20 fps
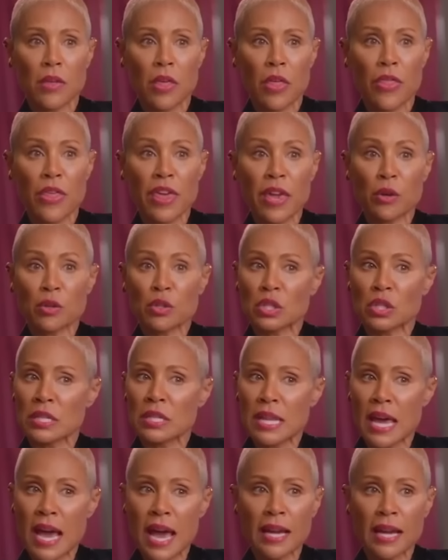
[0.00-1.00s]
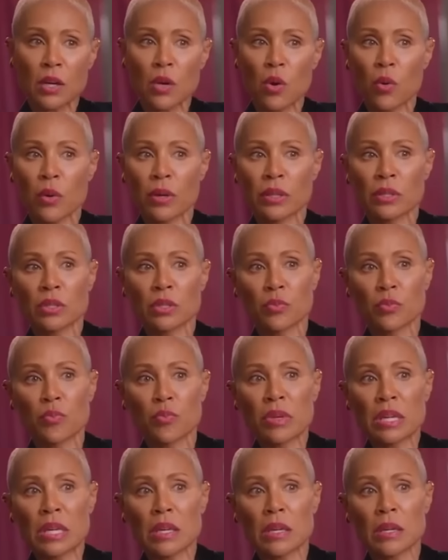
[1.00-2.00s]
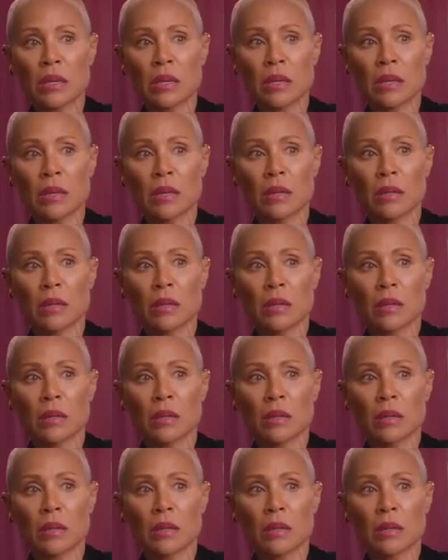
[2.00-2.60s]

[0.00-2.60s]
there is not going to be